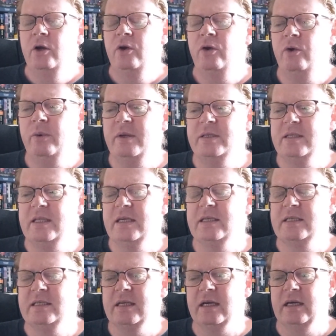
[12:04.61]
who is
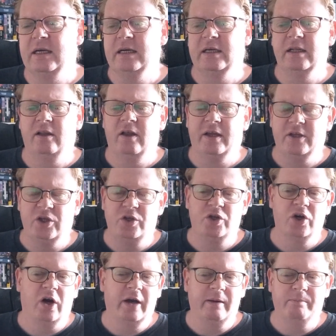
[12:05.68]
this like
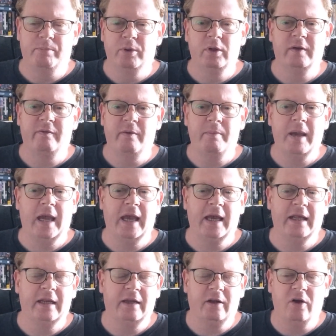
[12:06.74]
giant bull of a
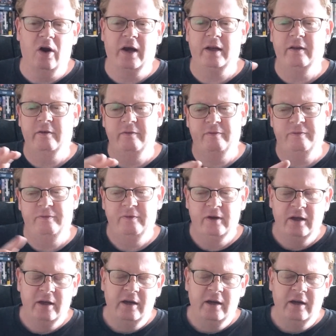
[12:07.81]
man and kind of